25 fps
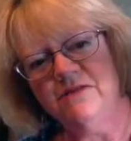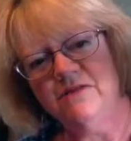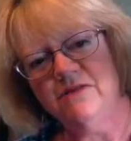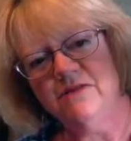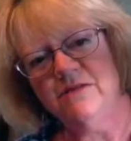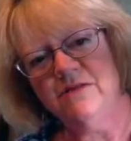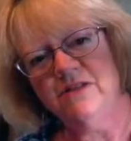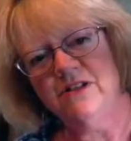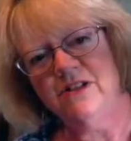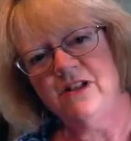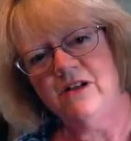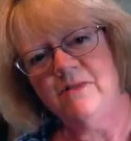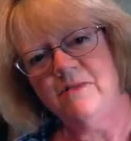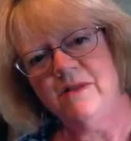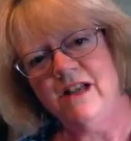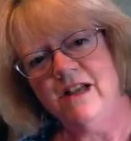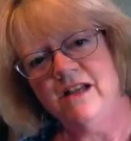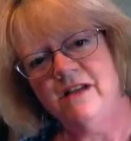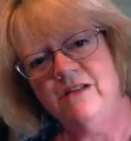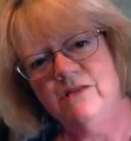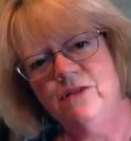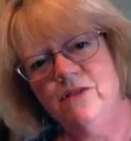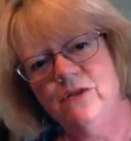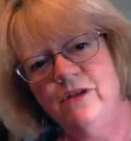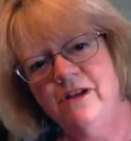from Claire
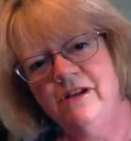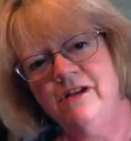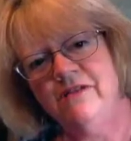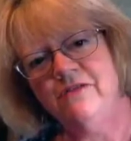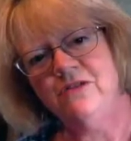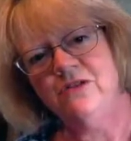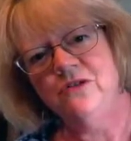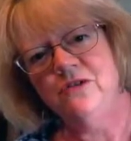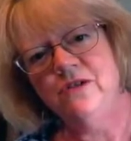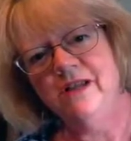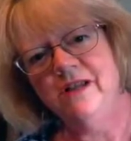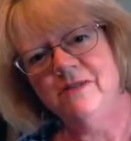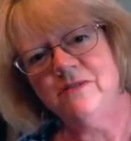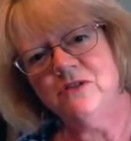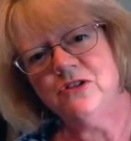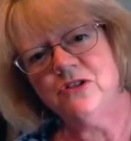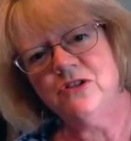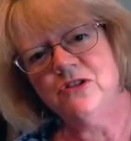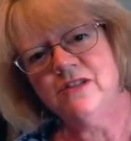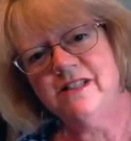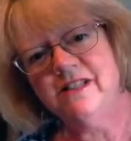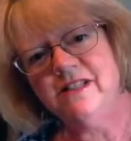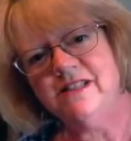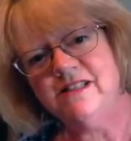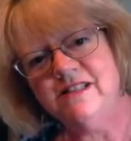McAvoy of New
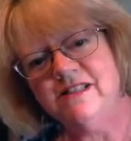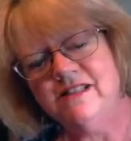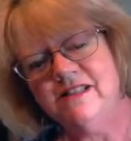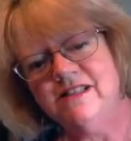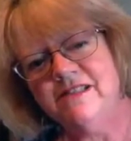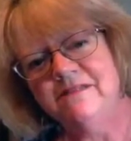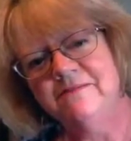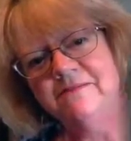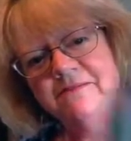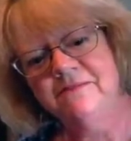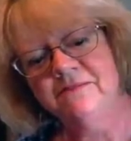Hampshire Knits.